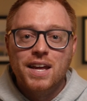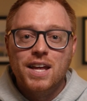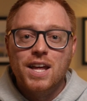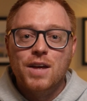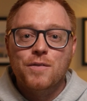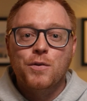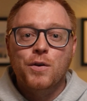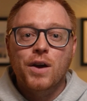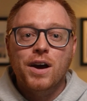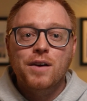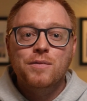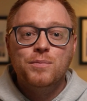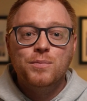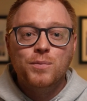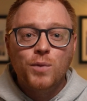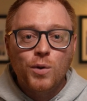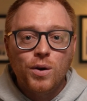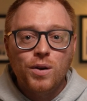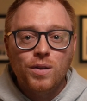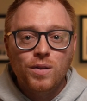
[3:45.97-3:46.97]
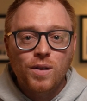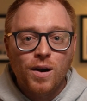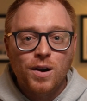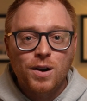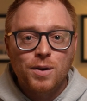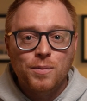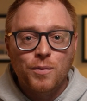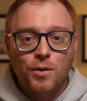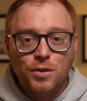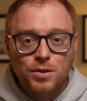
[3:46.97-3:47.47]
If you have more
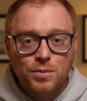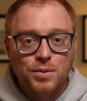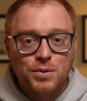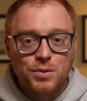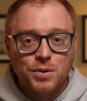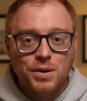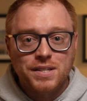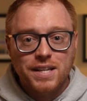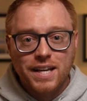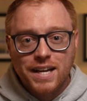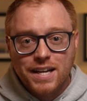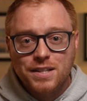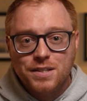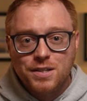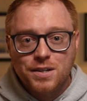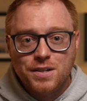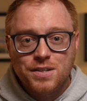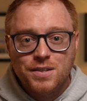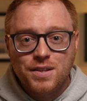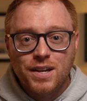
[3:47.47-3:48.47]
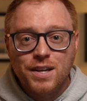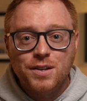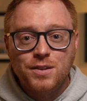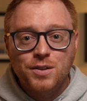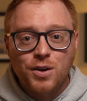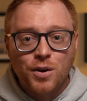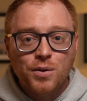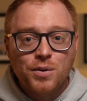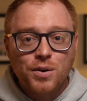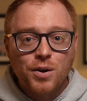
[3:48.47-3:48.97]
longer multiple choice answers, they
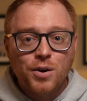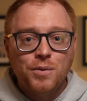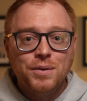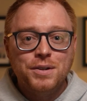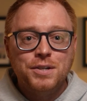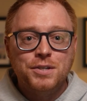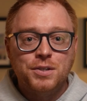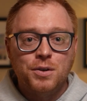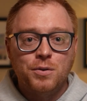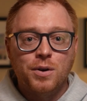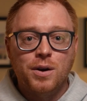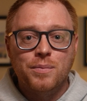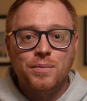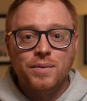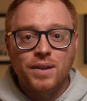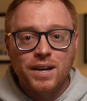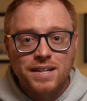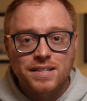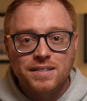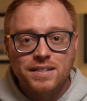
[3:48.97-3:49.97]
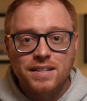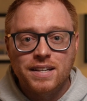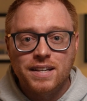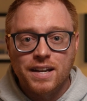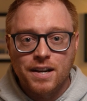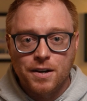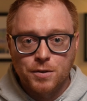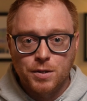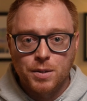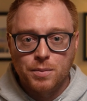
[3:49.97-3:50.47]
don't always show up nicely in
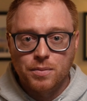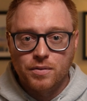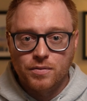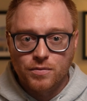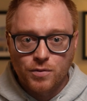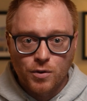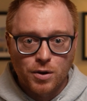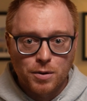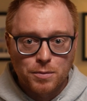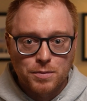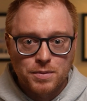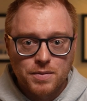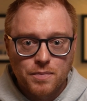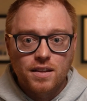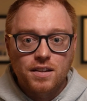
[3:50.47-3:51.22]
Airtable forms.